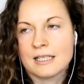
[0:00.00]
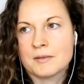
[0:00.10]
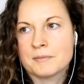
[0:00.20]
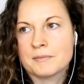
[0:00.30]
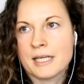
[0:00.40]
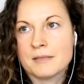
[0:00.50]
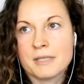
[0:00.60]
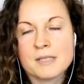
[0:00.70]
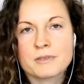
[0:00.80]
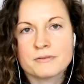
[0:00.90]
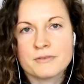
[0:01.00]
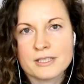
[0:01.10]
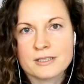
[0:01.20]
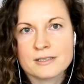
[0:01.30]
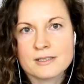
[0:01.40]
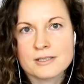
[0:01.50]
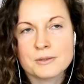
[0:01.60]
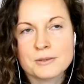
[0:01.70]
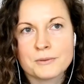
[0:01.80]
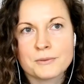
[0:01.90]
um, and many
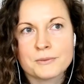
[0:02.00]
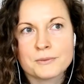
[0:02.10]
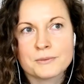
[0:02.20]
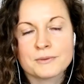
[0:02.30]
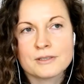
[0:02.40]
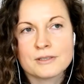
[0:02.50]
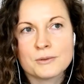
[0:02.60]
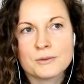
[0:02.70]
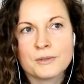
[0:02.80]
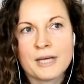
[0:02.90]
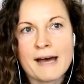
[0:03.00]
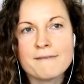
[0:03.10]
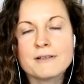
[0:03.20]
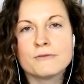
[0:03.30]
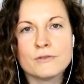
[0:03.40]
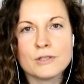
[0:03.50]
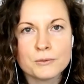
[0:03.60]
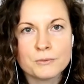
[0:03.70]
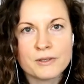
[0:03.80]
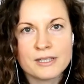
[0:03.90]
professions to to have a
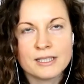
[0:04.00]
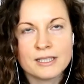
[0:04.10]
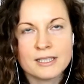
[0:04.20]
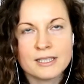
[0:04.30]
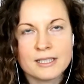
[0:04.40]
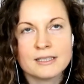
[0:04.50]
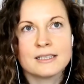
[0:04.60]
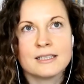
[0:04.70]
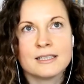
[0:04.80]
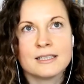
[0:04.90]
view within